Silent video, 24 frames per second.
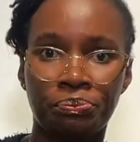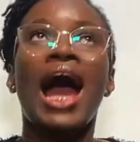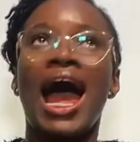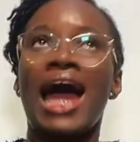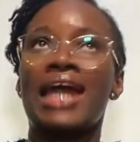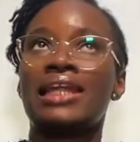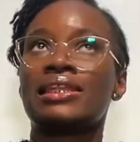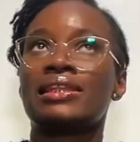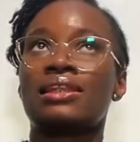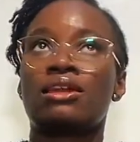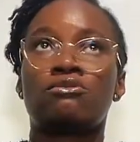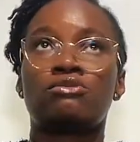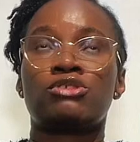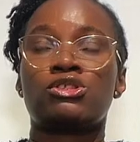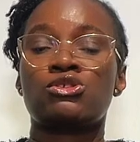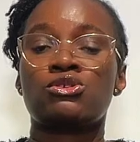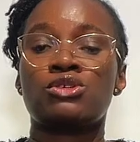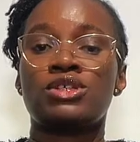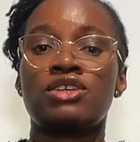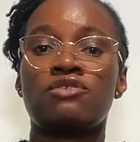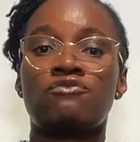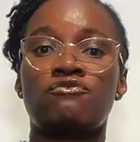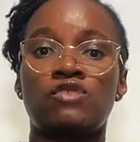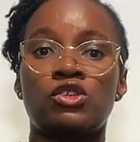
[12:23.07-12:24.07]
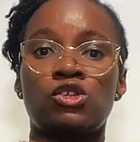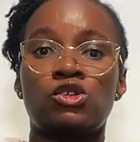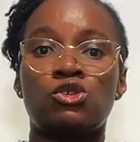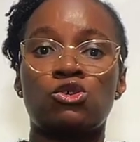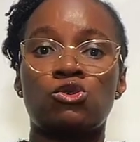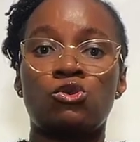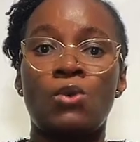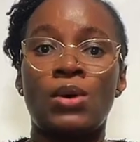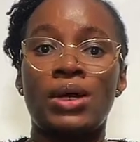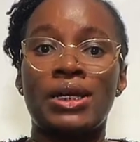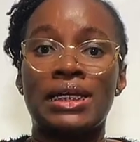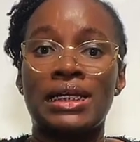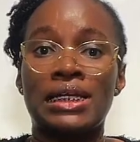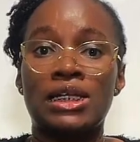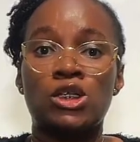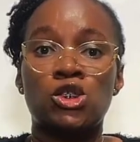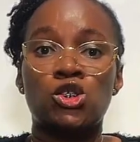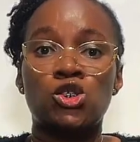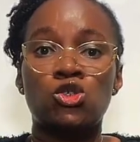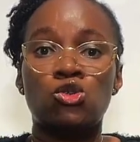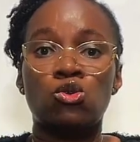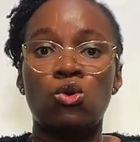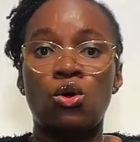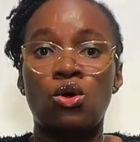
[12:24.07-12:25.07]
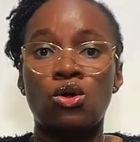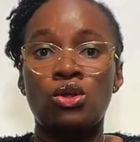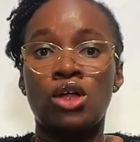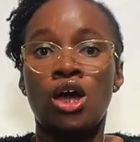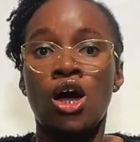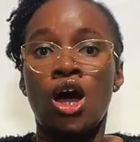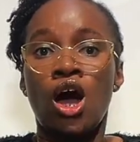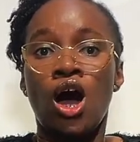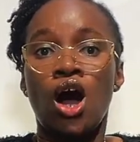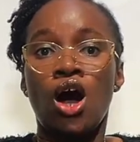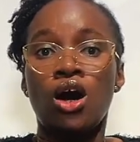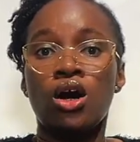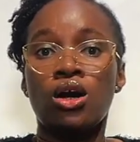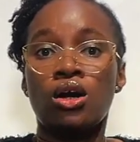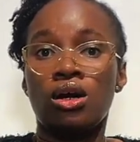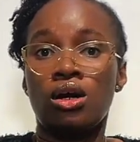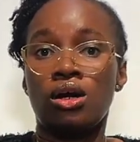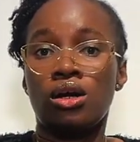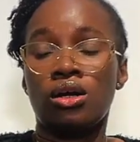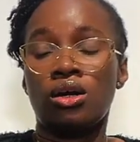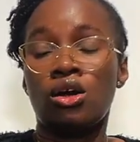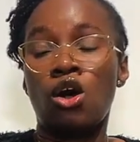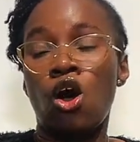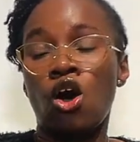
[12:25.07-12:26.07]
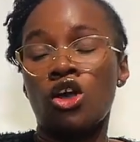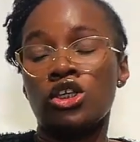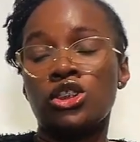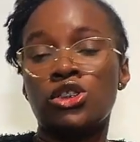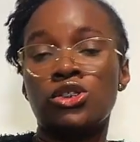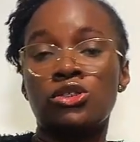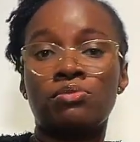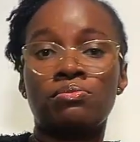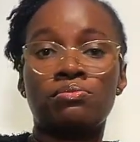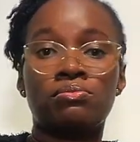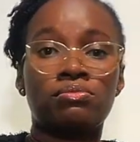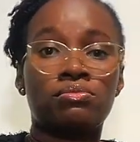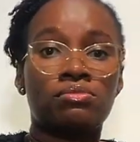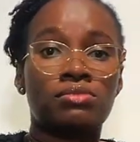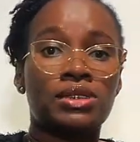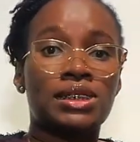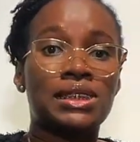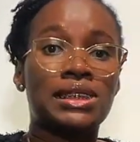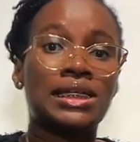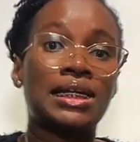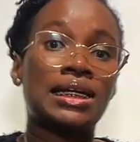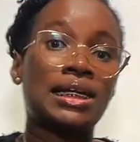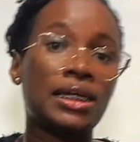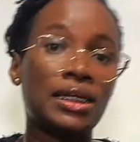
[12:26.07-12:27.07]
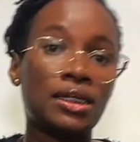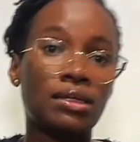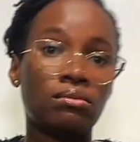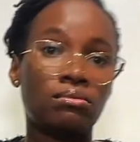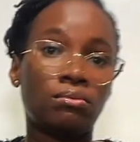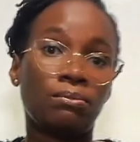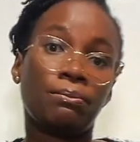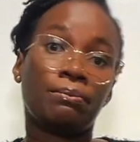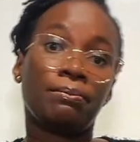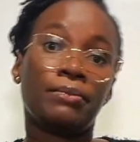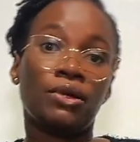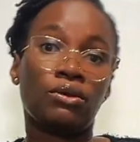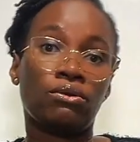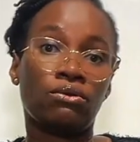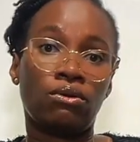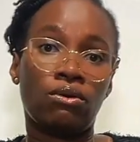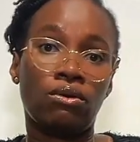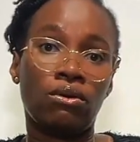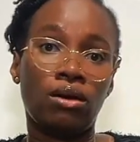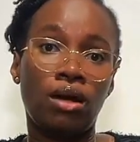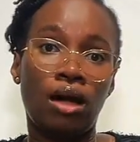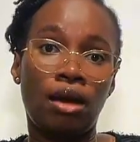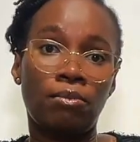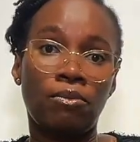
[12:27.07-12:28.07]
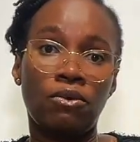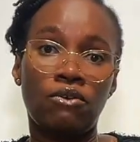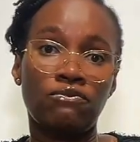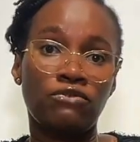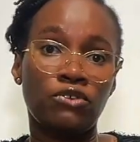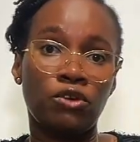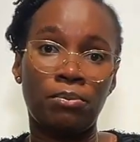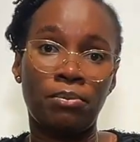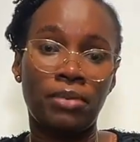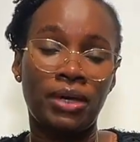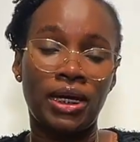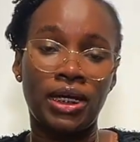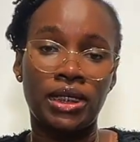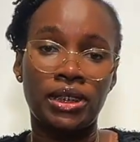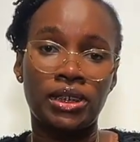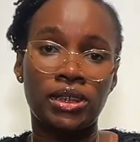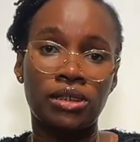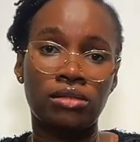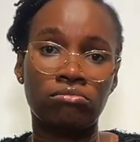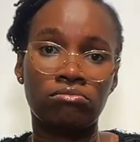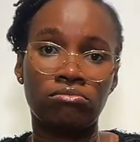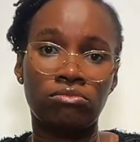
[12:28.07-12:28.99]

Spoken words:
And there is no need for you to go and install a custom ceiling mirror above your bed.